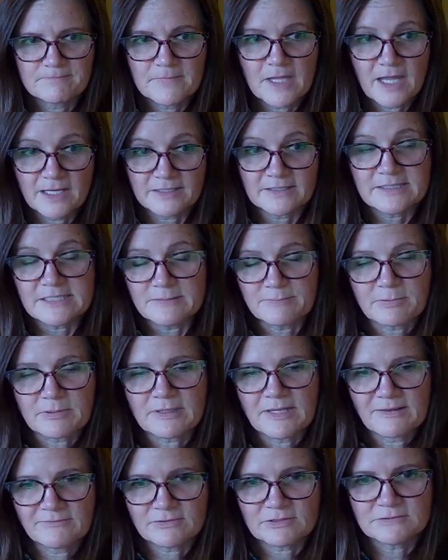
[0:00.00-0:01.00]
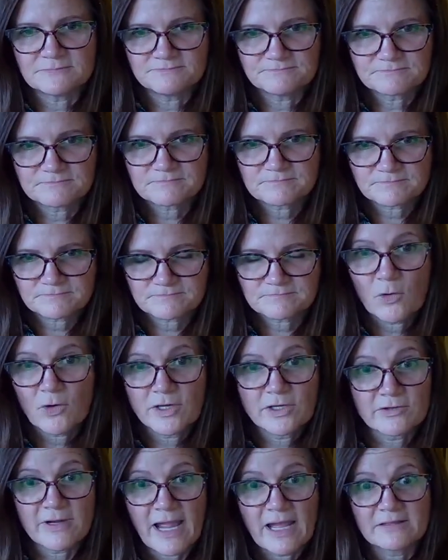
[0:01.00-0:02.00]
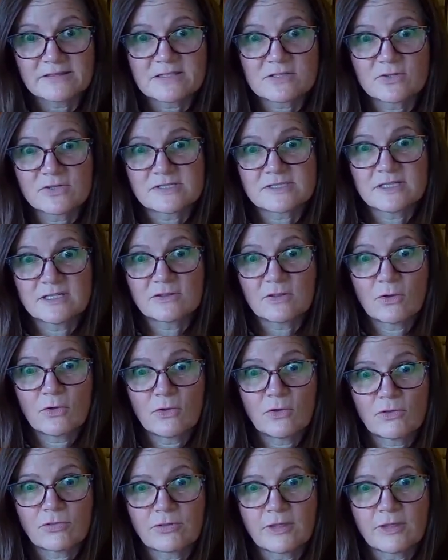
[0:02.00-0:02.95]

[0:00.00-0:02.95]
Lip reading: a deeper level. Or you're outsourcing the whole